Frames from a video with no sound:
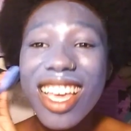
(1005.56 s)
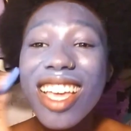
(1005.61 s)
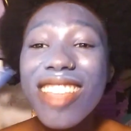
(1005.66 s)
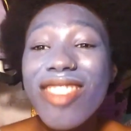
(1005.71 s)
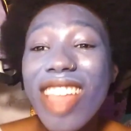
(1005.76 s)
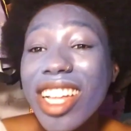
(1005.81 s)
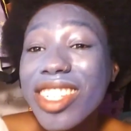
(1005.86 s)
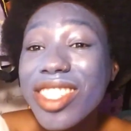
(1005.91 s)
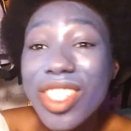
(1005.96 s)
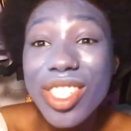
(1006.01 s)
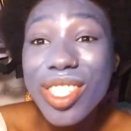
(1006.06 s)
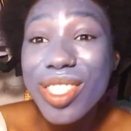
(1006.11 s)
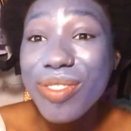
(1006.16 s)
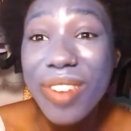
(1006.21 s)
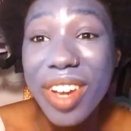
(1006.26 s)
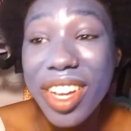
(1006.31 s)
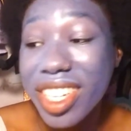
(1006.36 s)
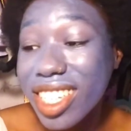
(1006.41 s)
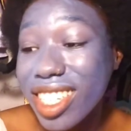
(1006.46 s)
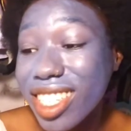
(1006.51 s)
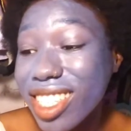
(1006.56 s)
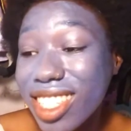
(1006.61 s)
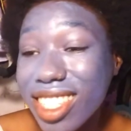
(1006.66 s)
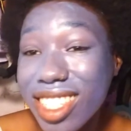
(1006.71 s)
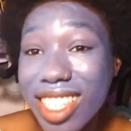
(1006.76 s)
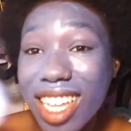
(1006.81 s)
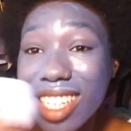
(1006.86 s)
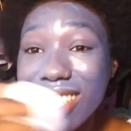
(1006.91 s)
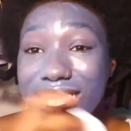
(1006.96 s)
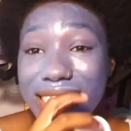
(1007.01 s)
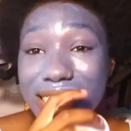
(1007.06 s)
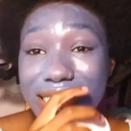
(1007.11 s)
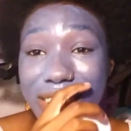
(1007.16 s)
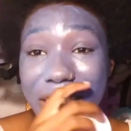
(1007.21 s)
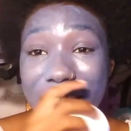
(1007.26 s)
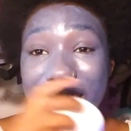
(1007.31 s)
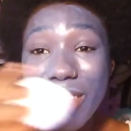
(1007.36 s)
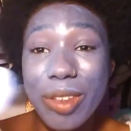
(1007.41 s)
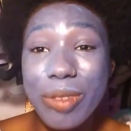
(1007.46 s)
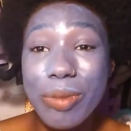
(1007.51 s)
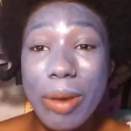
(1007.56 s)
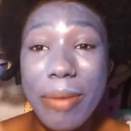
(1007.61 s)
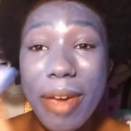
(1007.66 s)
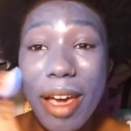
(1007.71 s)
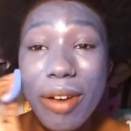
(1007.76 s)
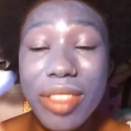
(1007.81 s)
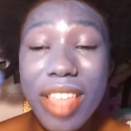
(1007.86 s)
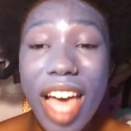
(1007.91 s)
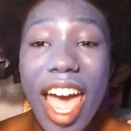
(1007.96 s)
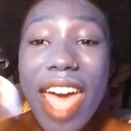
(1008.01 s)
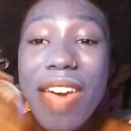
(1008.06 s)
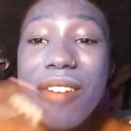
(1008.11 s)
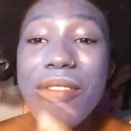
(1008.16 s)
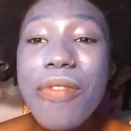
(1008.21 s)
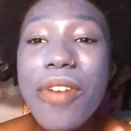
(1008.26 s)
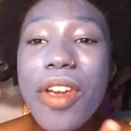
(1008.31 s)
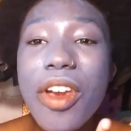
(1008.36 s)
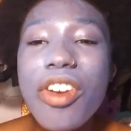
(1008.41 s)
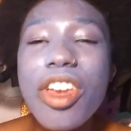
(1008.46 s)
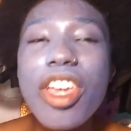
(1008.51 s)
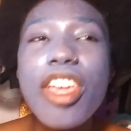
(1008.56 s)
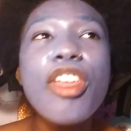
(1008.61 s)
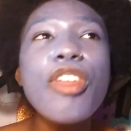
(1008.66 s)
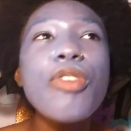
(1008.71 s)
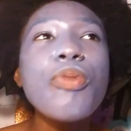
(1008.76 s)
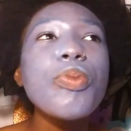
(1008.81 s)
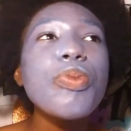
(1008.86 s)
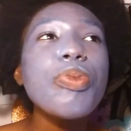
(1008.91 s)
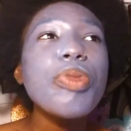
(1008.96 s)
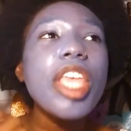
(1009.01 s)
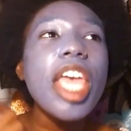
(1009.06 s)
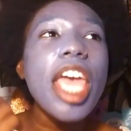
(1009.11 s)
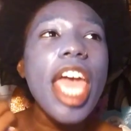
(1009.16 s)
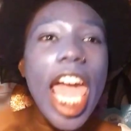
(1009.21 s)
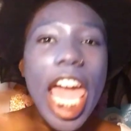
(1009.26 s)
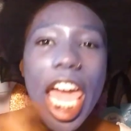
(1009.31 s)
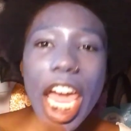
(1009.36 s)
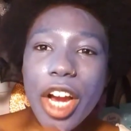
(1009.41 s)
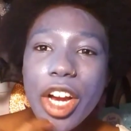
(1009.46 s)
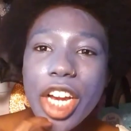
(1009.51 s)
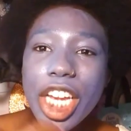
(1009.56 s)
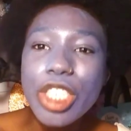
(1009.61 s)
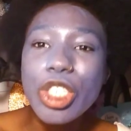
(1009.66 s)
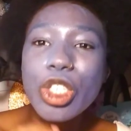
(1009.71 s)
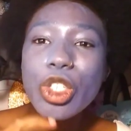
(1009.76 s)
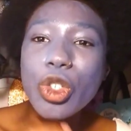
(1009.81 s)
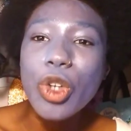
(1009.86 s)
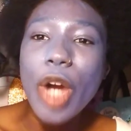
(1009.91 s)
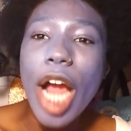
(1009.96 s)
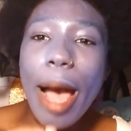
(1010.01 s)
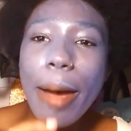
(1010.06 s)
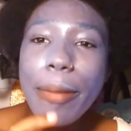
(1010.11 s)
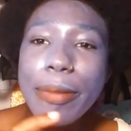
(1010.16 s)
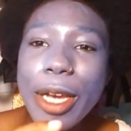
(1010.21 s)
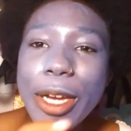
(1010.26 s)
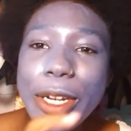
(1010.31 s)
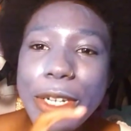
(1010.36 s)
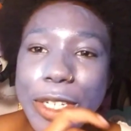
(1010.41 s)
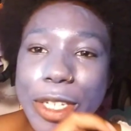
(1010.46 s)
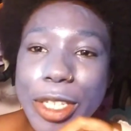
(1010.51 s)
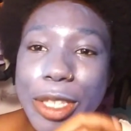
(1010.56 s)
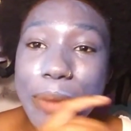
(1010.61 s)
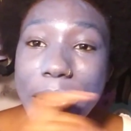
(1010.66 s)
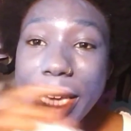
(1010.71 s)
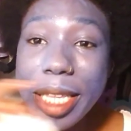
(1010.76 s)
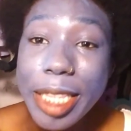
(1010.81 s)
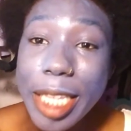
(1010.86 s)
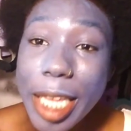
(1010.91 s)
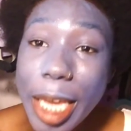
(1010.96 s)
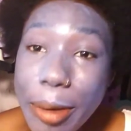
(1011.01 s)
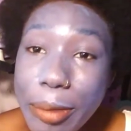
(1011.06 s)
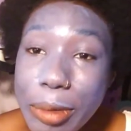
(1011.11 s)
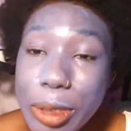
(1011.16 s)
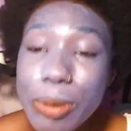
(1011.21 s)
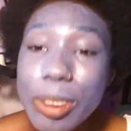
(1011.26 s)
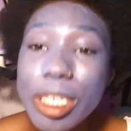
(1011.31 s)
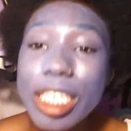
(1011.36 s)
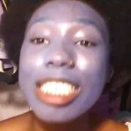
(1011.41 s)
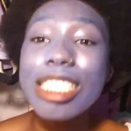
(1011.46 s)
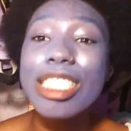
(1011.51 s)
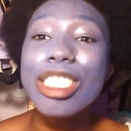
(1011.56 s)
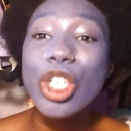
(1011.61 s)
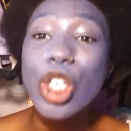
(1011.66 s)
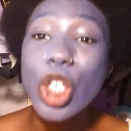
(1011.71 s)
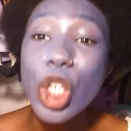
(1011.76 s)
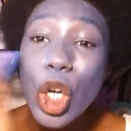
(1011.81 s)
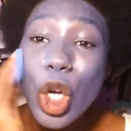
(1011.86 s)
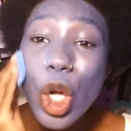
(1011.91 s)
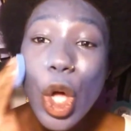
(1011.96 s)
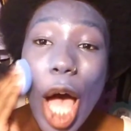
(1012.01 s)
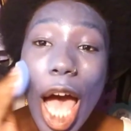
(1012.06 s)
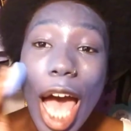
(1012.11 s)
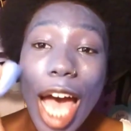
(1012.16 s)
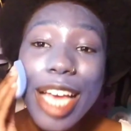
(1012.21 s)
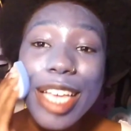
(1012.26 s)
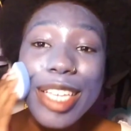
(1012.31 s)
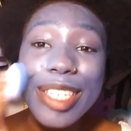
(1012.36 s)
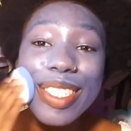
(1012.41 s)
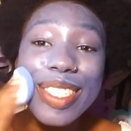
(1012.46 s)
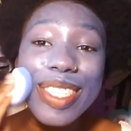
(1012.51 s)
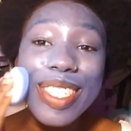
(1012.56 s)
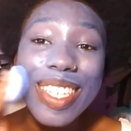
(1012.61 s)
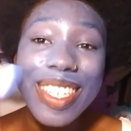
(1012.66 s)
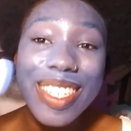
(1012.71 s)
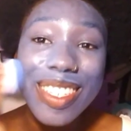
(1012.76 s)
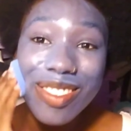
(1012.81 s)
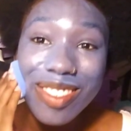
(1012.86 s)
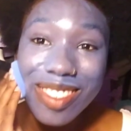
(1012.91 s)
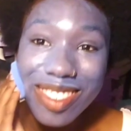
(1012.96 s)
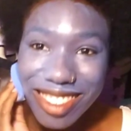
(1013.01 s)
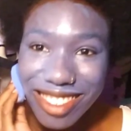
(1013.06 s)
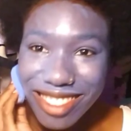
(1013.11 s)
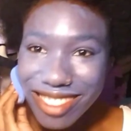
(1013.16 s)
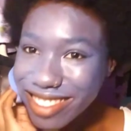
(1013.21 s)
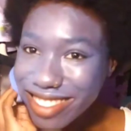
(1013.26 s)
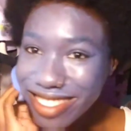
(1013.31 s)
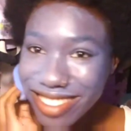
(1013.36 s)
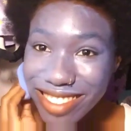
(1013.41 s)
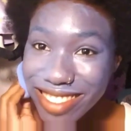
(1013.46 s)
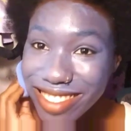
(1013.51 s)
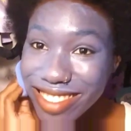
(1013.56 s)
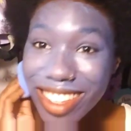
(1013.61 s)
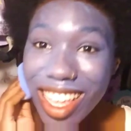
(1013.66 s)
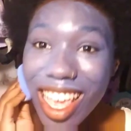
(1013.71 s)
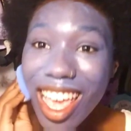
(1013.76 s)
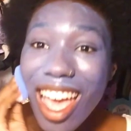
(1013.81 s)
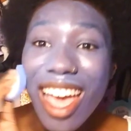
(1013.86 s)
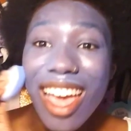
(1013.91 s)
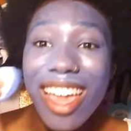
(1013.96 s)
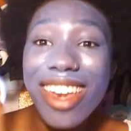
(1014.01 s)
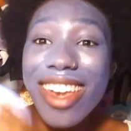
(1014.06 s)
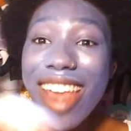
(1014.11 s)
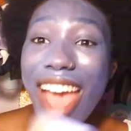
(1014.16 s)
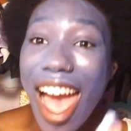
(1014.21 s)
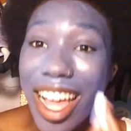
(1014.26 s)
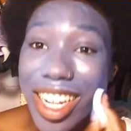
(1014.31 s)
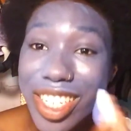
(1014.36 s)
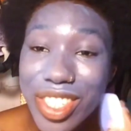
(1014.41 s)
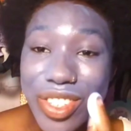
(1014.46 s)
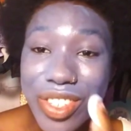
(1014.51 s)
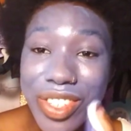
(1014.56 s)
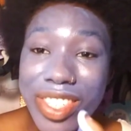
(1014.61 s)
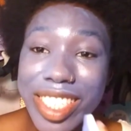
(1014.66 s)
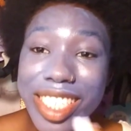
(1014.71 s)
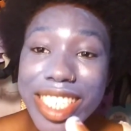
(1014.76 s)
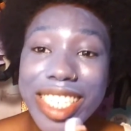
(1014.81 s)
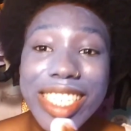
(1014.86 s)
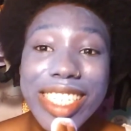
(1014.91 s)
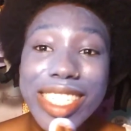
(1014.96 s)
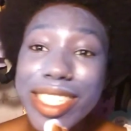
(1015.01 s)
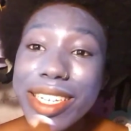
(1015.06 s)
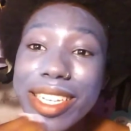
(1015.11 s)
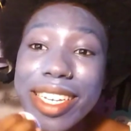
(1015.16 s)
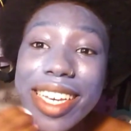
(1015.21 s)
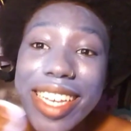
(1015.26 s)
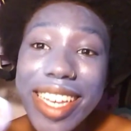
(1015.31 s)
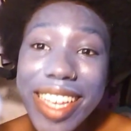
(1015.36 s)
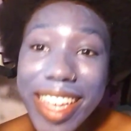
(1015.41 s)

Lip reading: That's just funny. Sorry, that was my mouth. I have air gets trapped underneath my lips because your girl has naturally